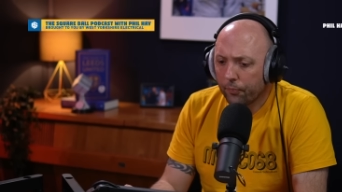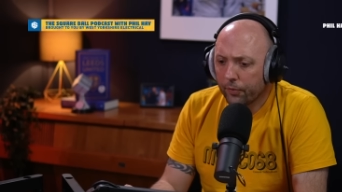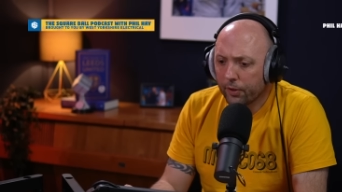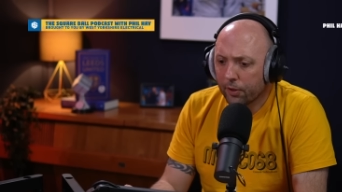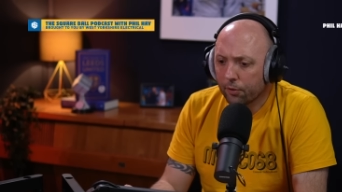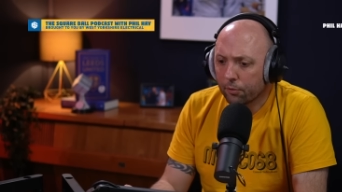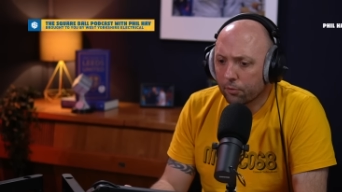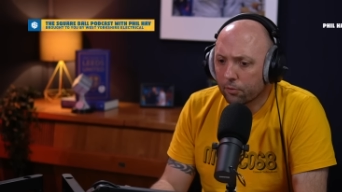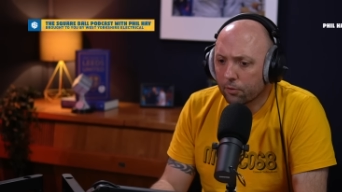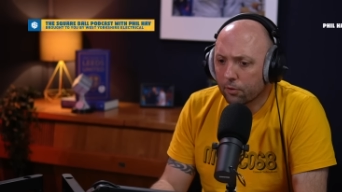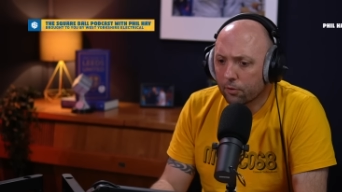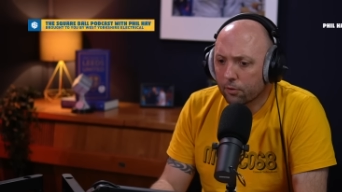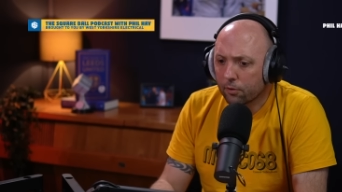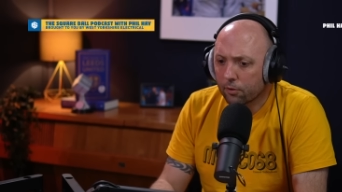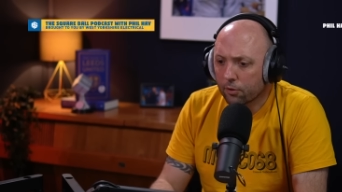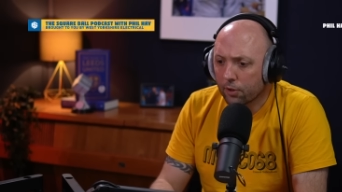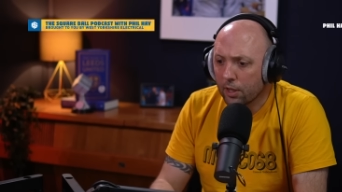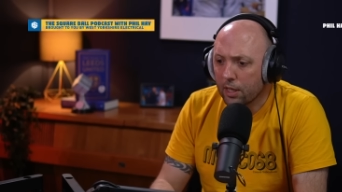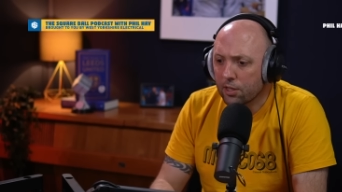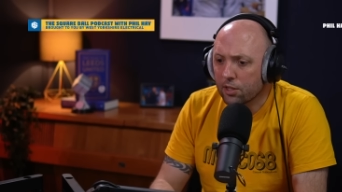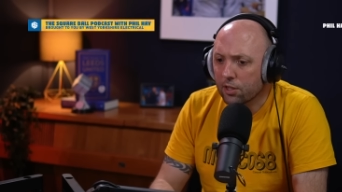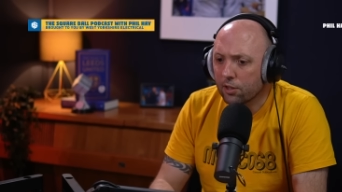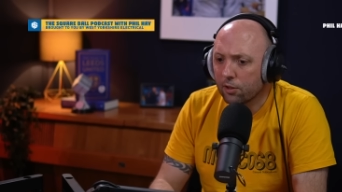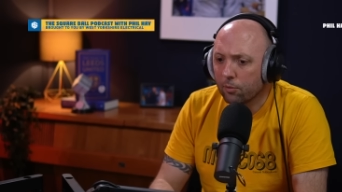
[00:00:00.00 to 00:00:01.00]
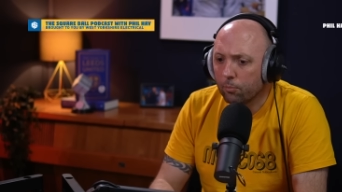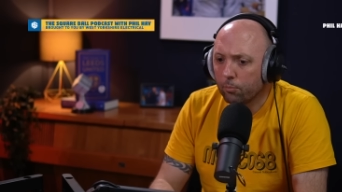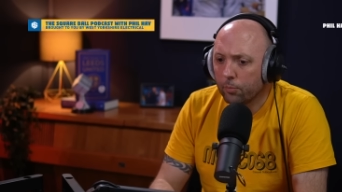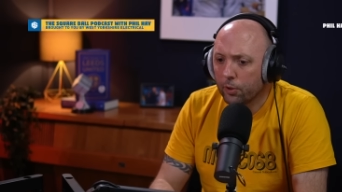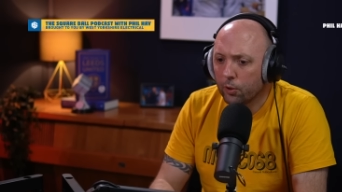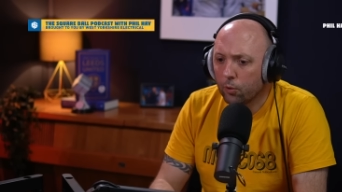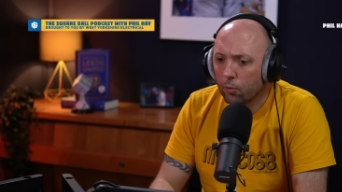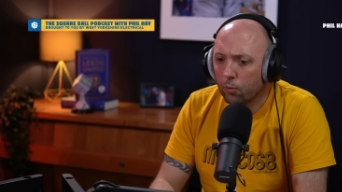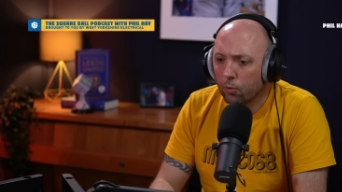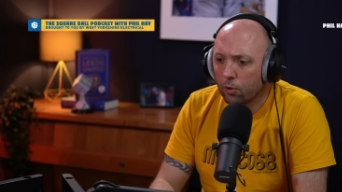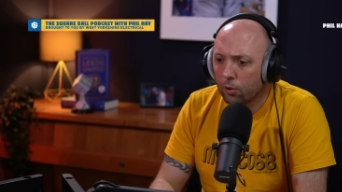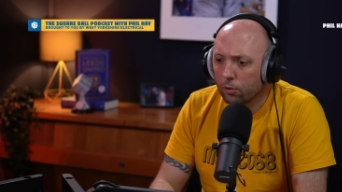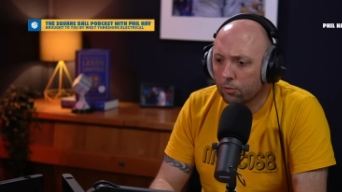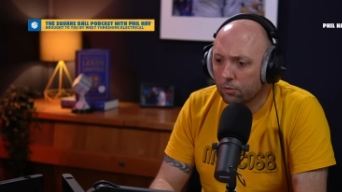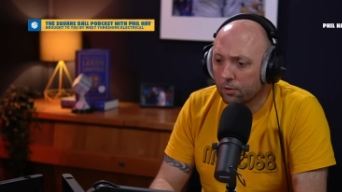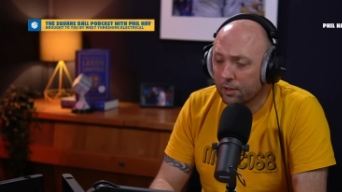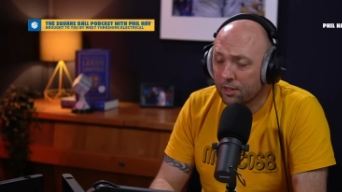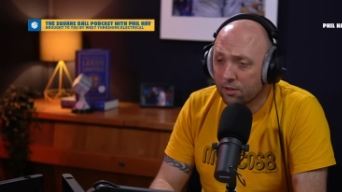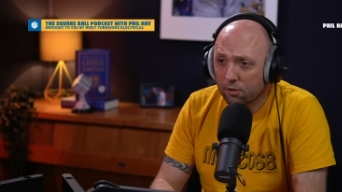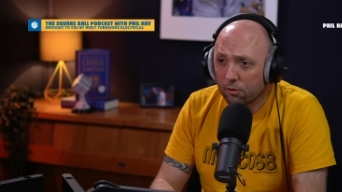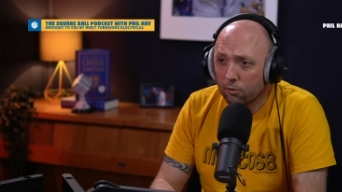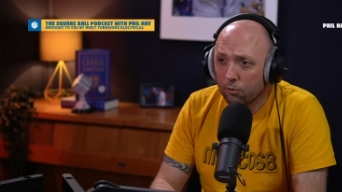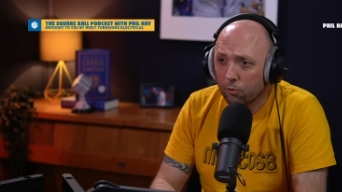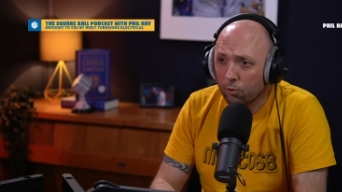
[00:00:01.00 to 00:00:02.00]
you know, Grayson and Millwall,
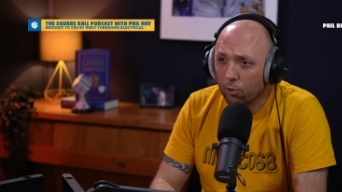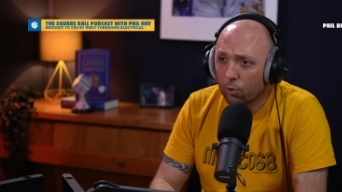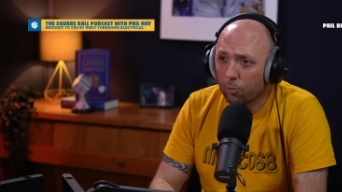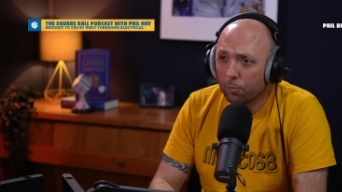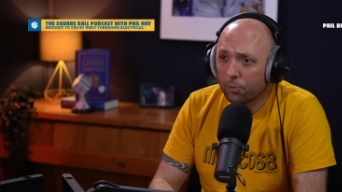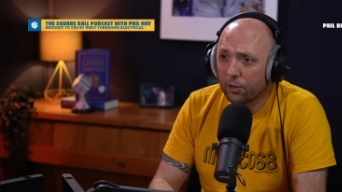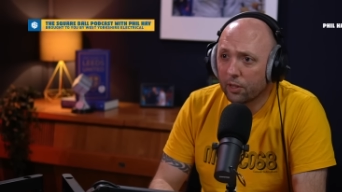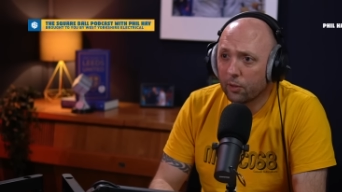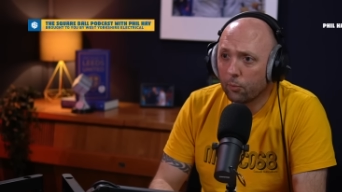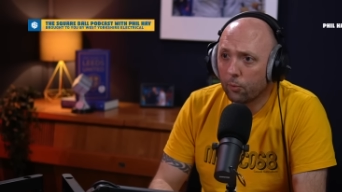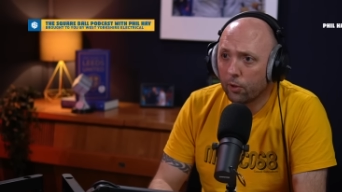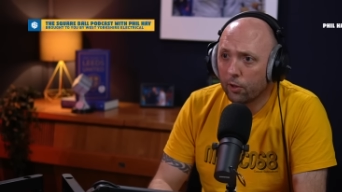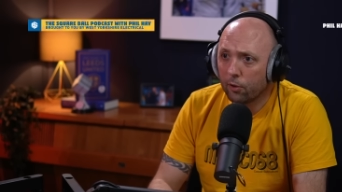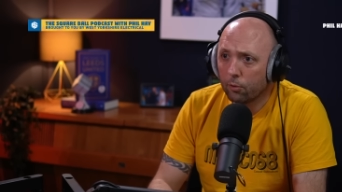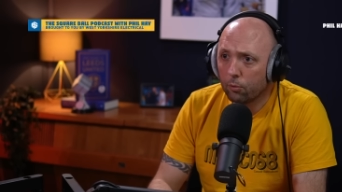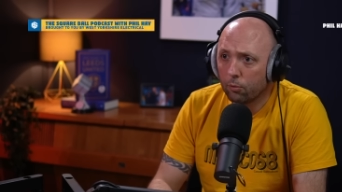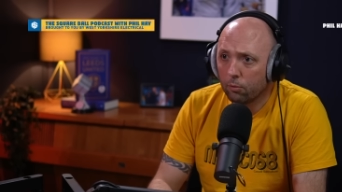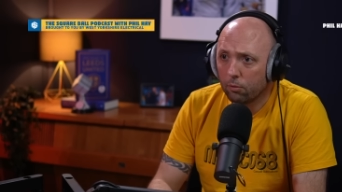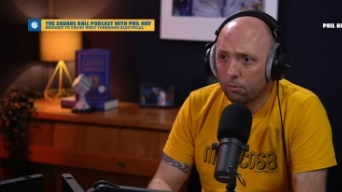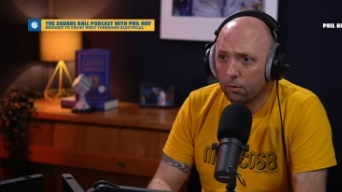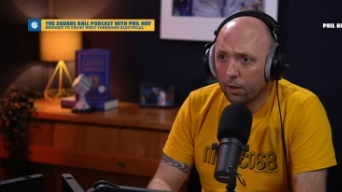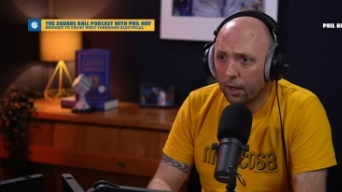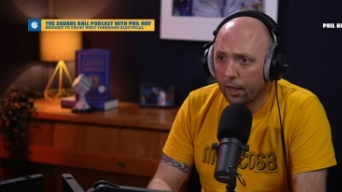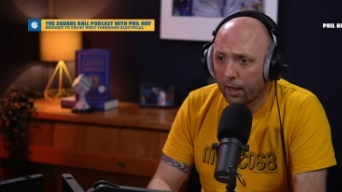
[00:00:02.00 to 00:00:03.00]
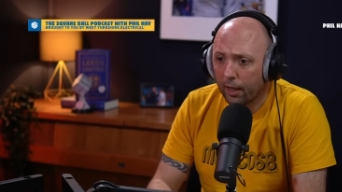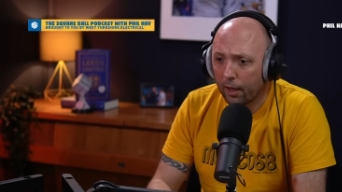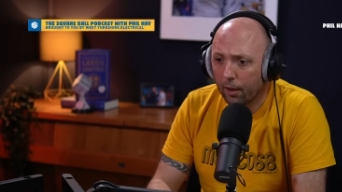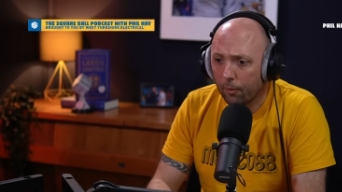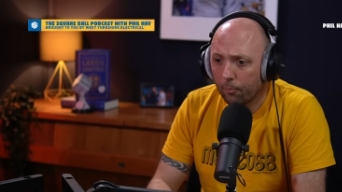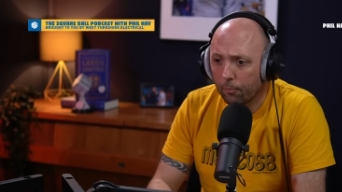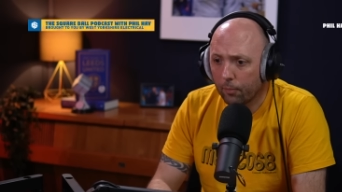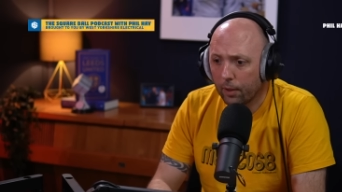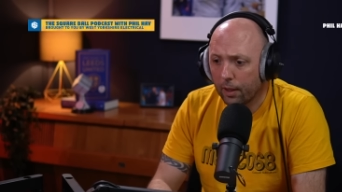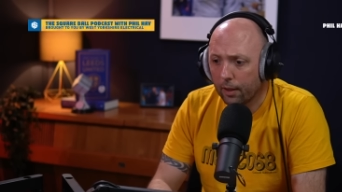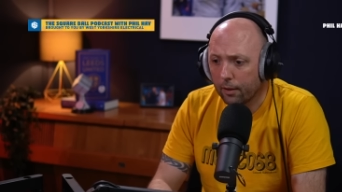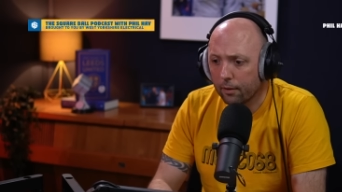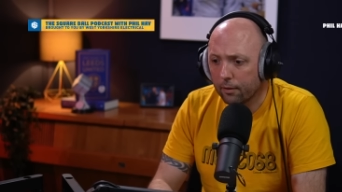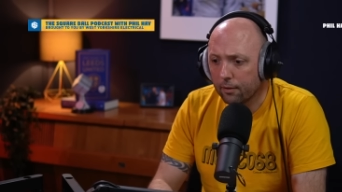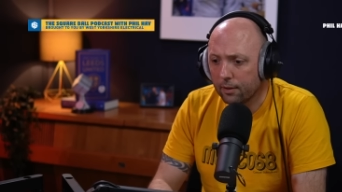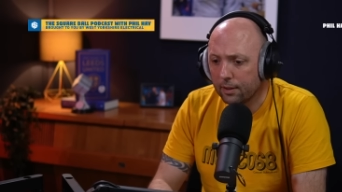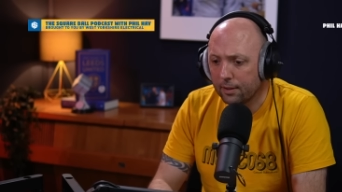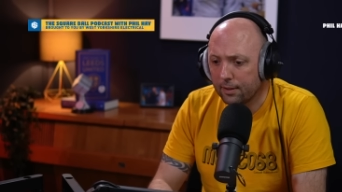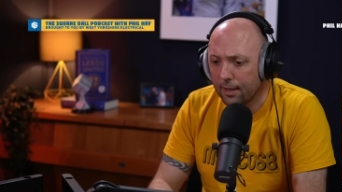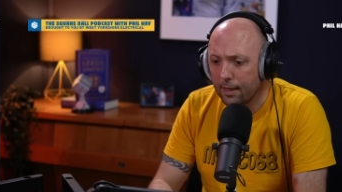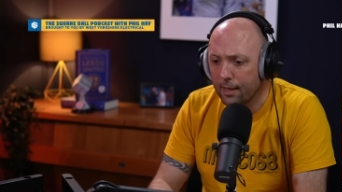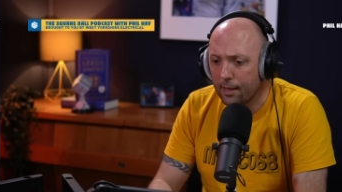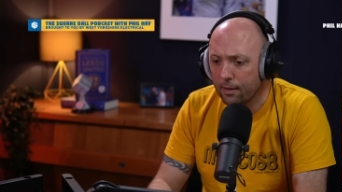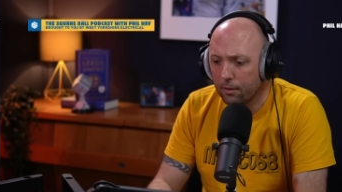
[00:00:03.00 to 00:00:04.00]
Leeds did not play well um, at the
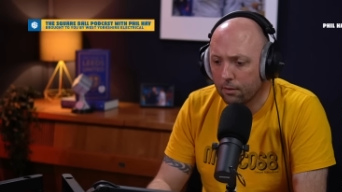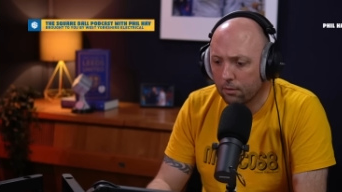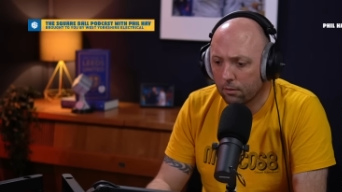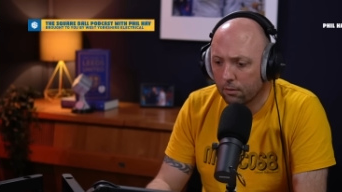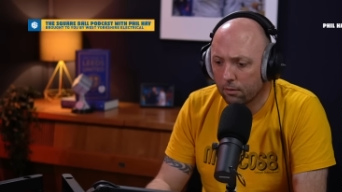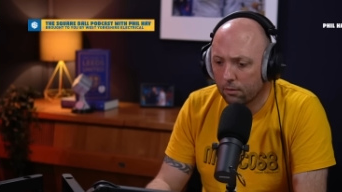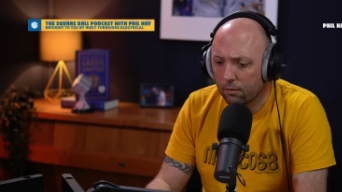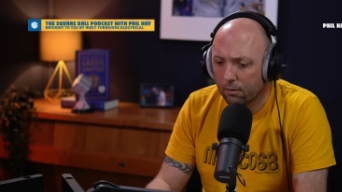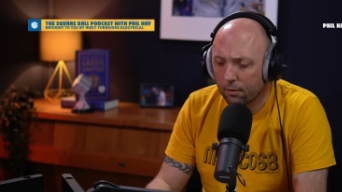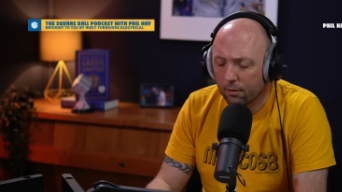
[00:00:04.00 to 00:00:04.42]
Den.